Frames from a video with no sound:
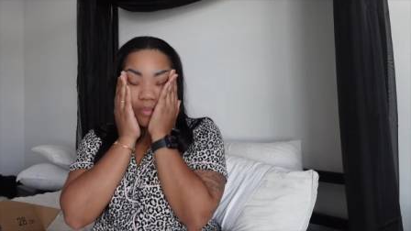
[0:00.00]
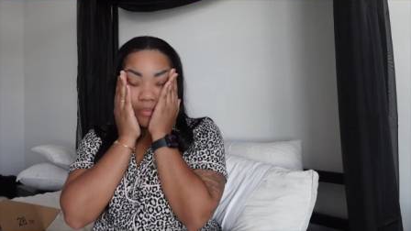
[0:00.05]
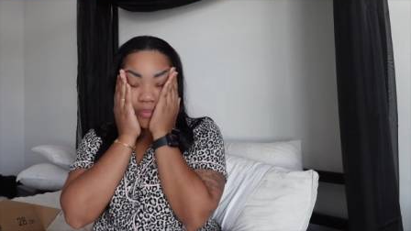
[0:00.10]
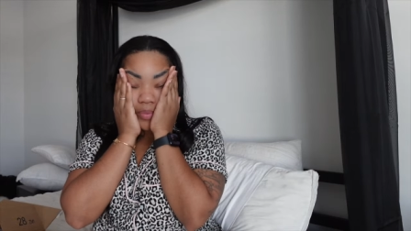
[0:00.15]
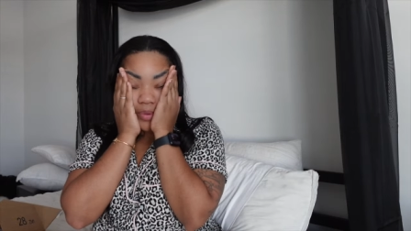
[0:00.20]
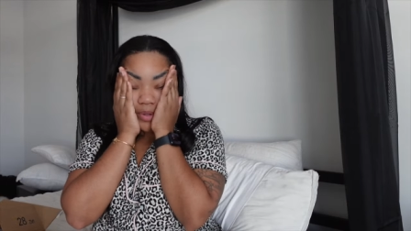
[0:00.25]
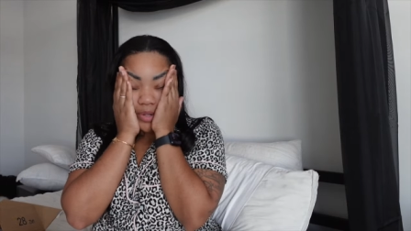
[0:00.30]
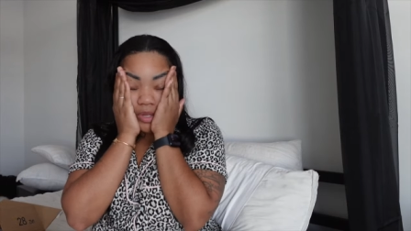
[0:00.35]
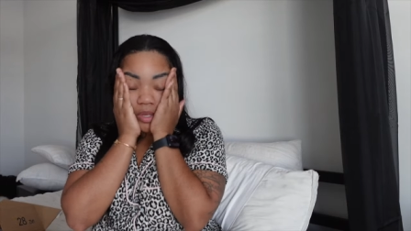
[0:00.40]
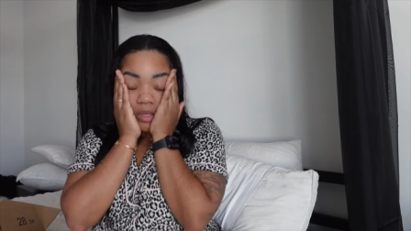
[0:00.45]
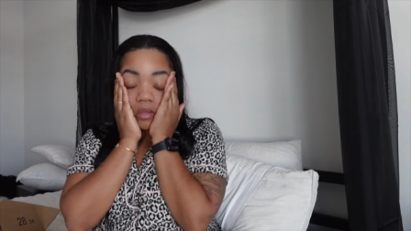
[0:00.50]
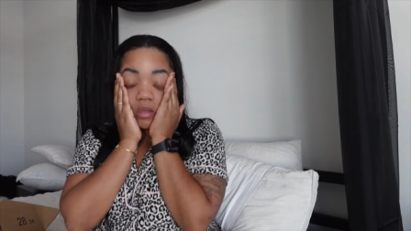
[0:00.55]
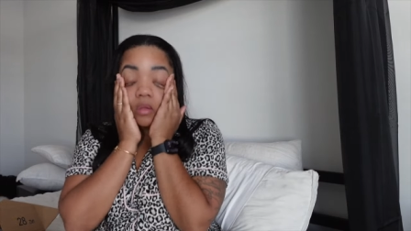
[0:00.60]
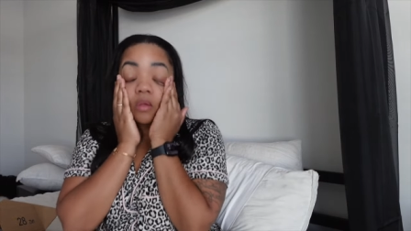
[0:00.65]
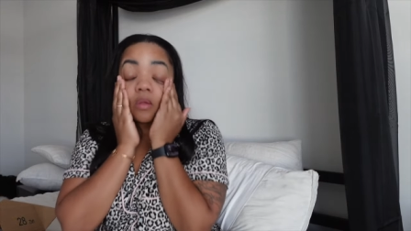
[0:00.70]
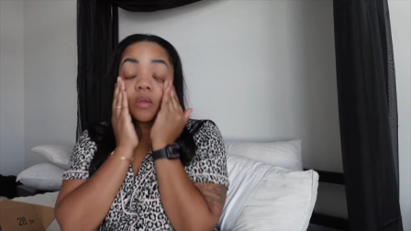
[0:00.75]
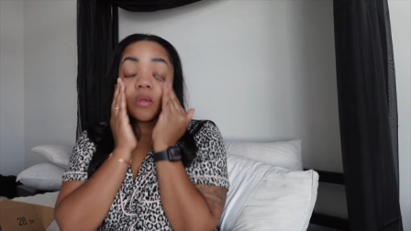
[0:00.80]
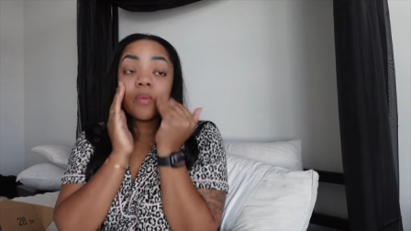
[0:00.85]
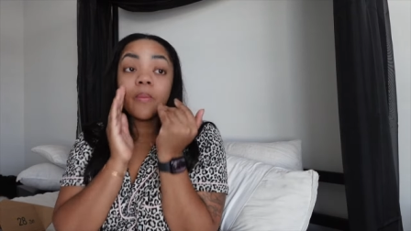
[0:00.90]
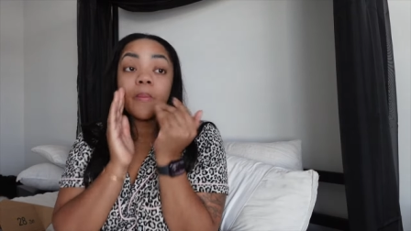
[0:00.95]
but
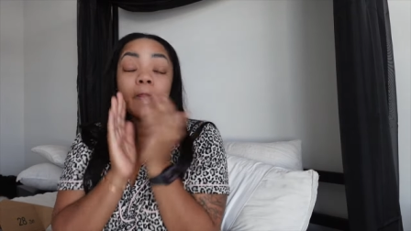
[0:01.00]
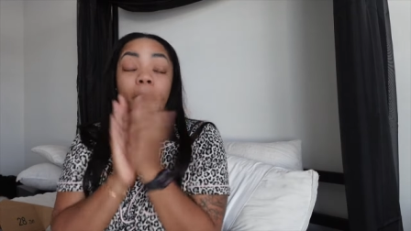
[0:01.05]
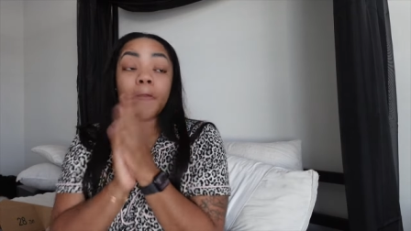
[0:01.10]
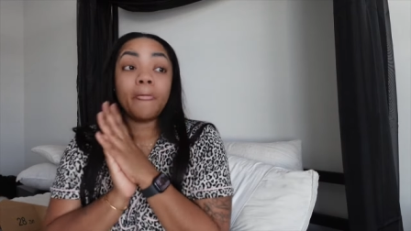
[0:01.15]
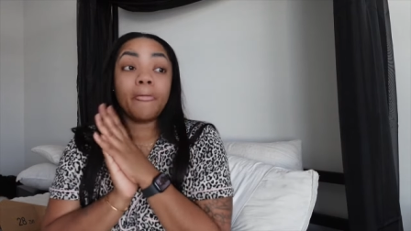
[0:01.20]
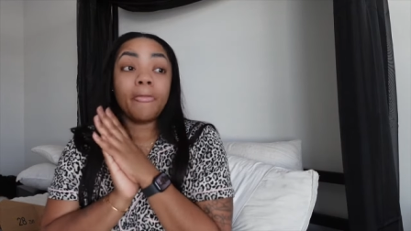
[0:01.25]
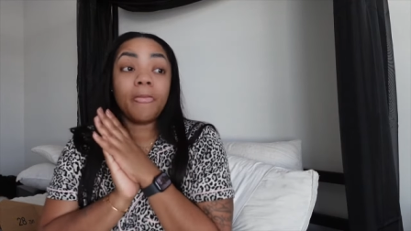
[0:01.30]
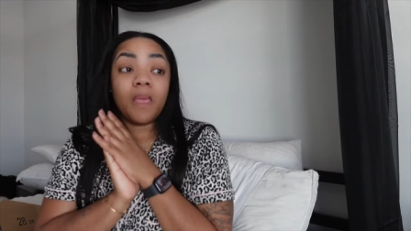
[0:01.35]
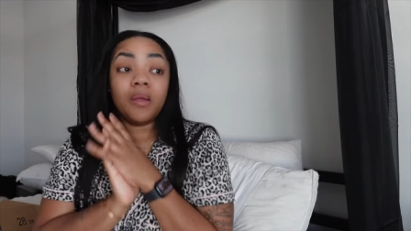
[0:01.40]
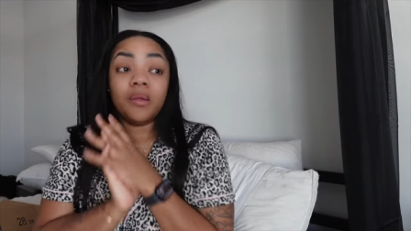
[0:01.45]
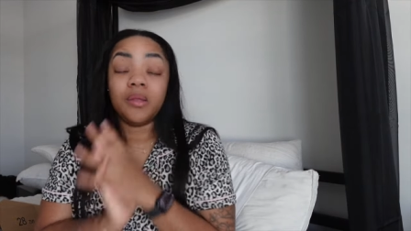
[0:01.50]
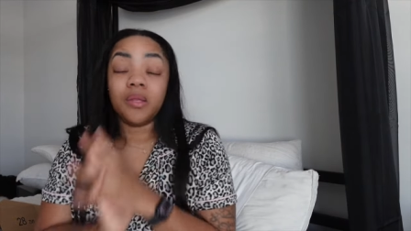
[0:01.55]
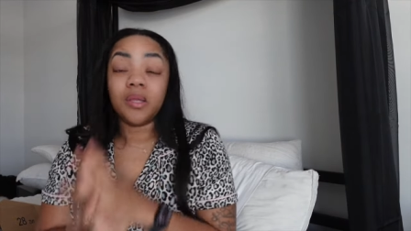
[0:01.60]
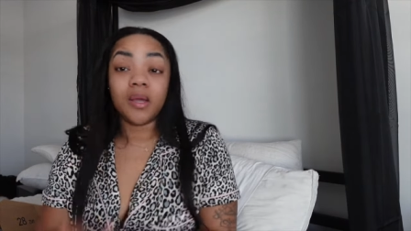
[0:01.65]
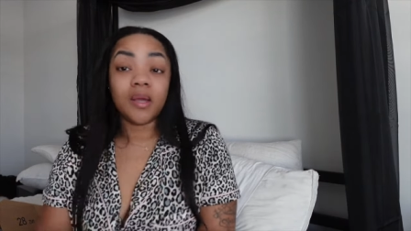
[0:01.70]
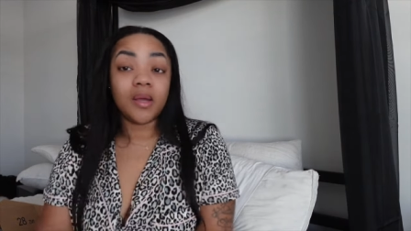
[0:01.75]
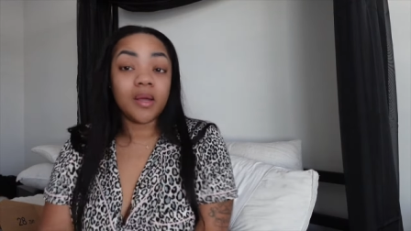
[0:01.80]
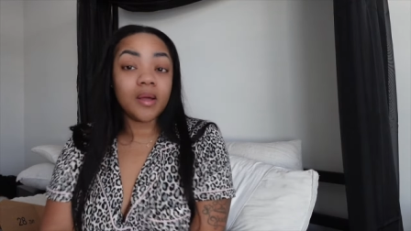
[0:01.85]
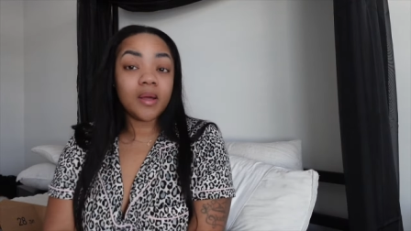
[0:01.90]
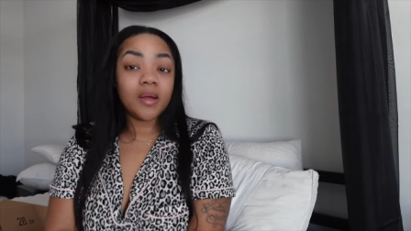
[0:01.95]

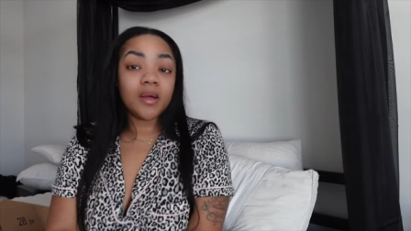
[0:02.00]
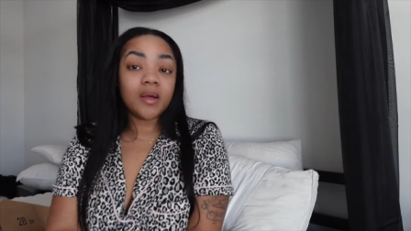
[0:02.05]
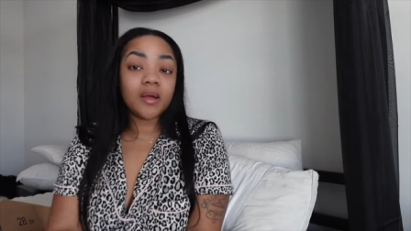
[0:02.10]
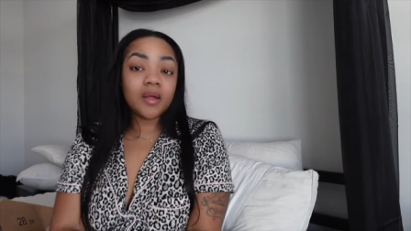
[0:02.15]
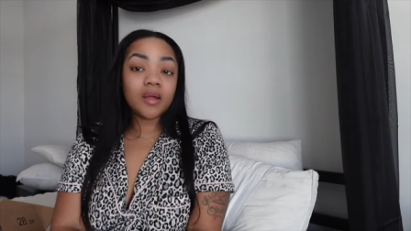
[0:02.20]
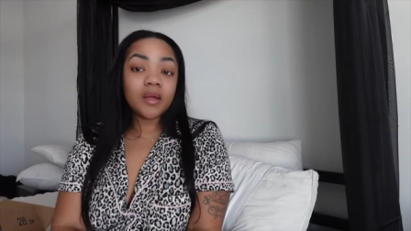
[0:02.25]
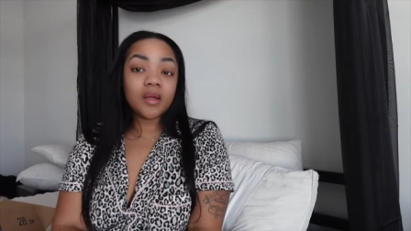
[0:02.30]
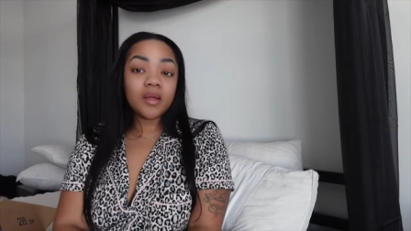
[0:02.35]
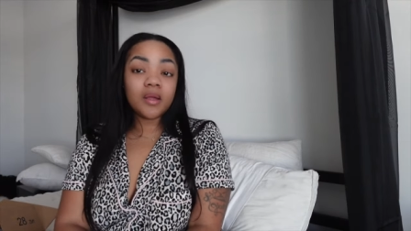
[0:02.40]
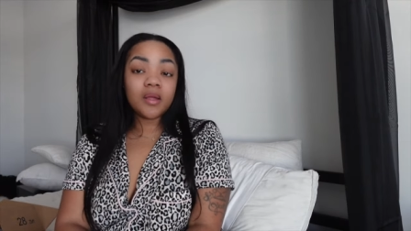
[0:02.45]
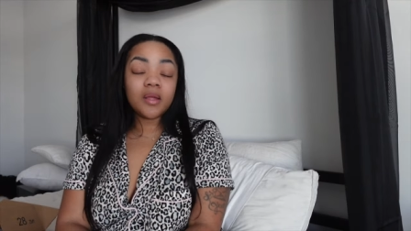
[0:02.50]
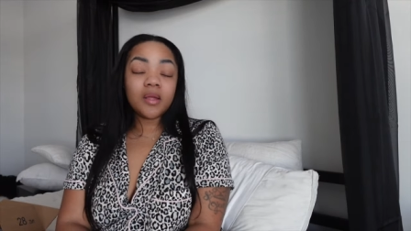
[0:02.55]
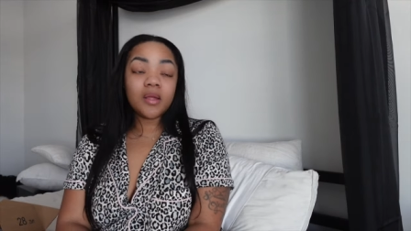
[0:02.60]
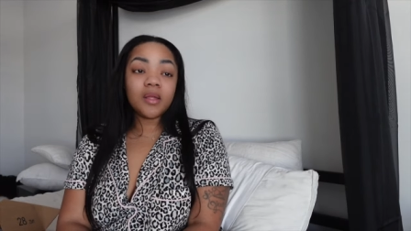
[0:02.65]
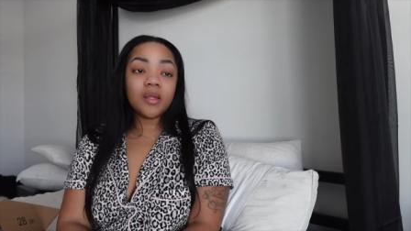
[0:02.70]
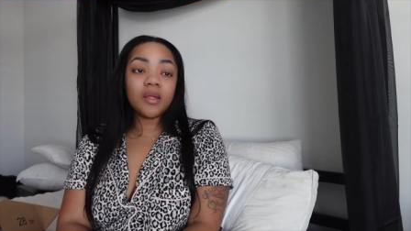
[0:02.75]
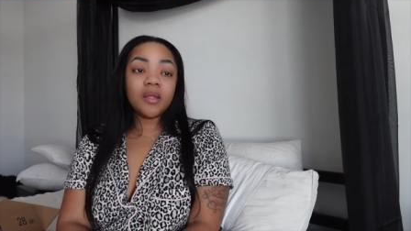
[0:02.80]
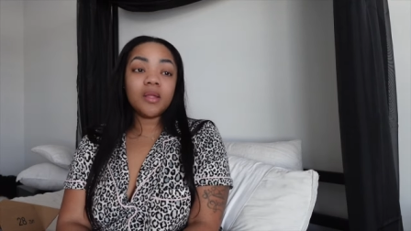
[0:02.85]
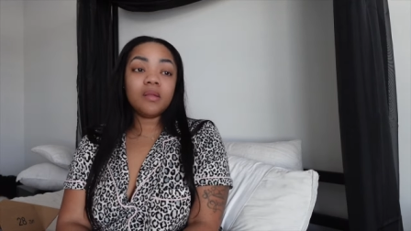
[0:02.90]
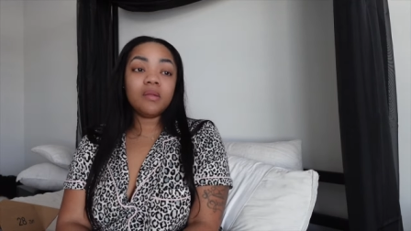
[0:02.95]
yeah,
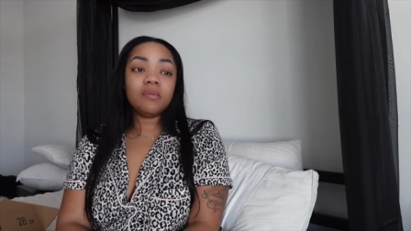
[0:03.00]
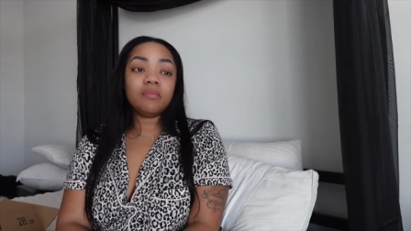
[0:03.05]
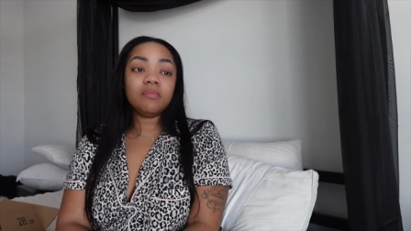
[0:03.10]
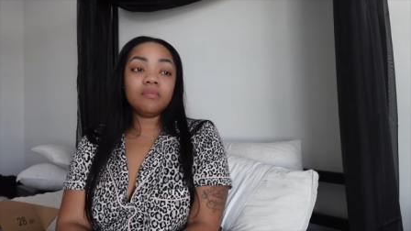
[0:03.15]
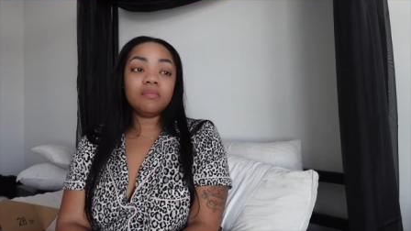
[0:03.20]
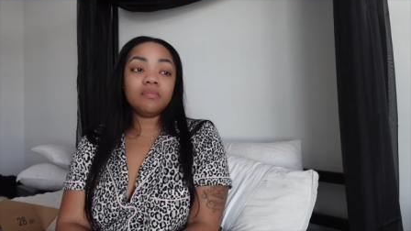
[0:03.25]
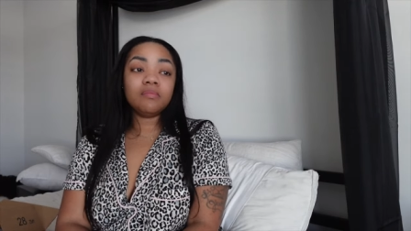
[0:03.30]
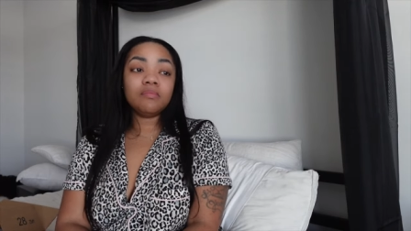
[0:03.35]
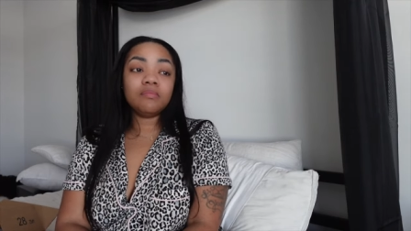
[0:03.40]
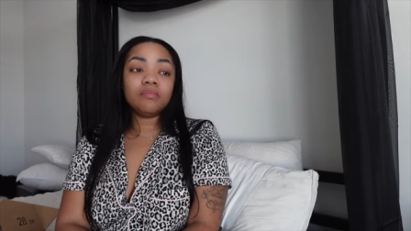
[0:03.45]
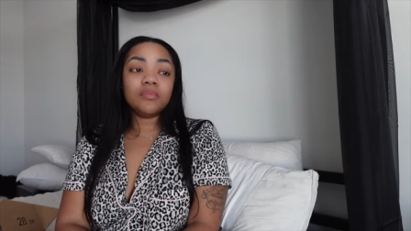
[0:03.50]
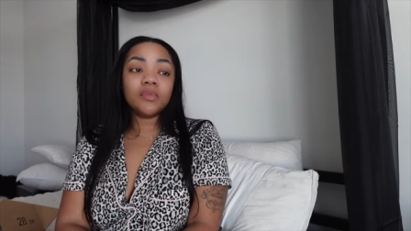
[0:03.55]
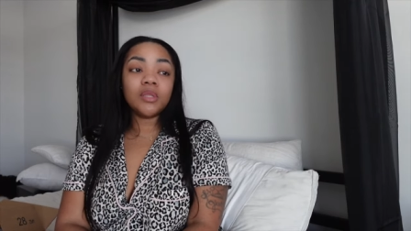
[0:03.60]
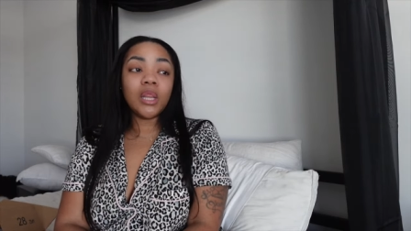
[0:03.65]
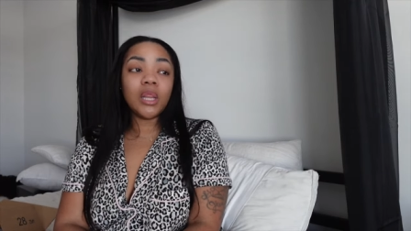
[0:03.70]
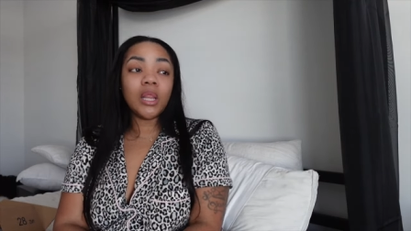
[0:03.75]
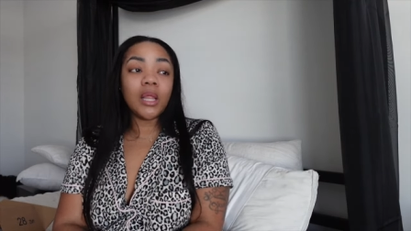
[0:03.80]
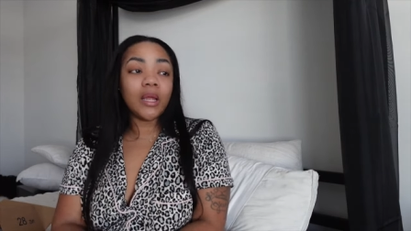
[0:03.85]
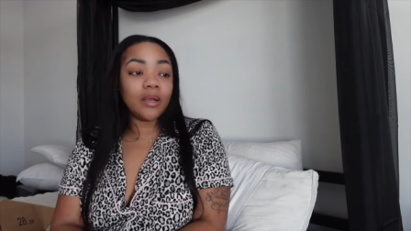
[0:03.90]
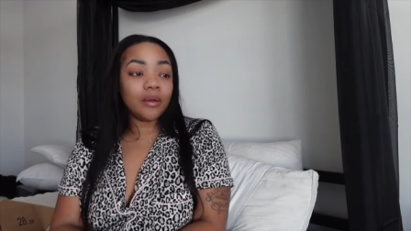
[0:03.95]
I
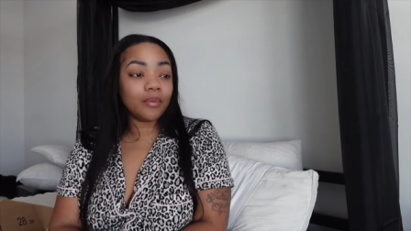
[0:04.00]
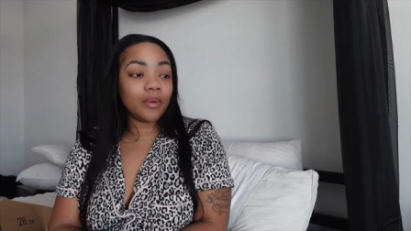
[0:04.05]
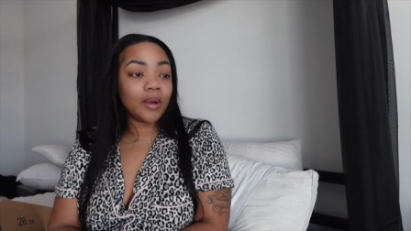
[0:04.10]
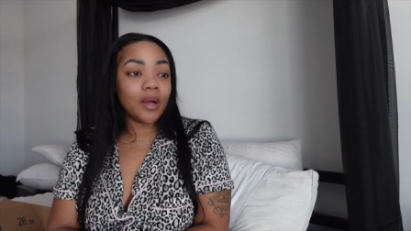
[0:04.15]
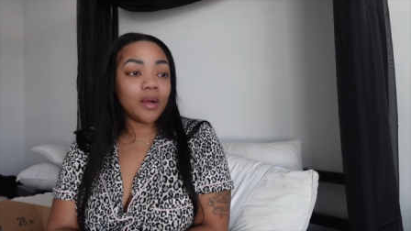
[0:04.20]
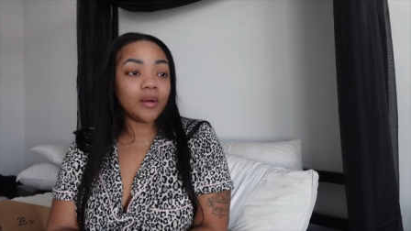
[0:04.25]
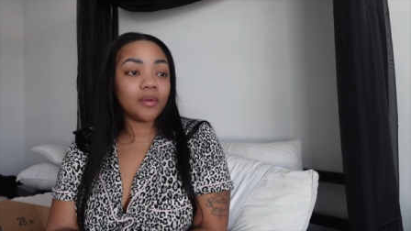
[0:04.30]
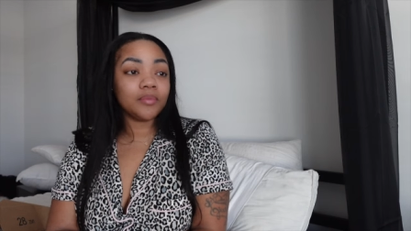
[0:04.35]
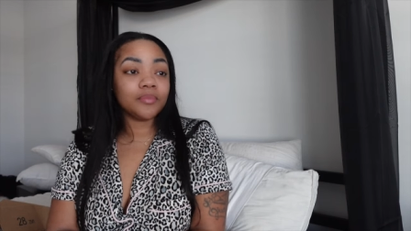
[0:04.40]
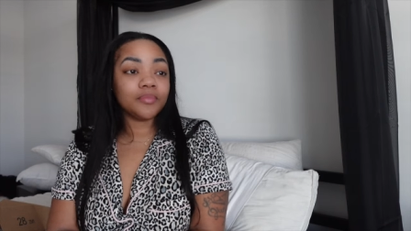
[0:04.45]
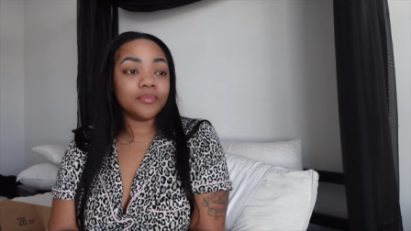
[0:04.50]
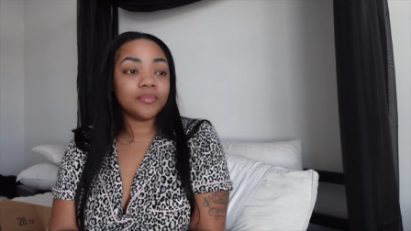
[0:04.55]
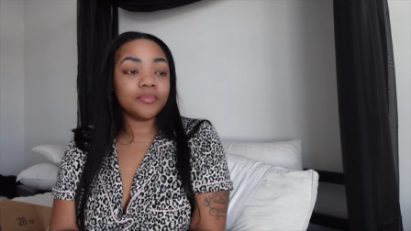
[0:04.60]
laid around.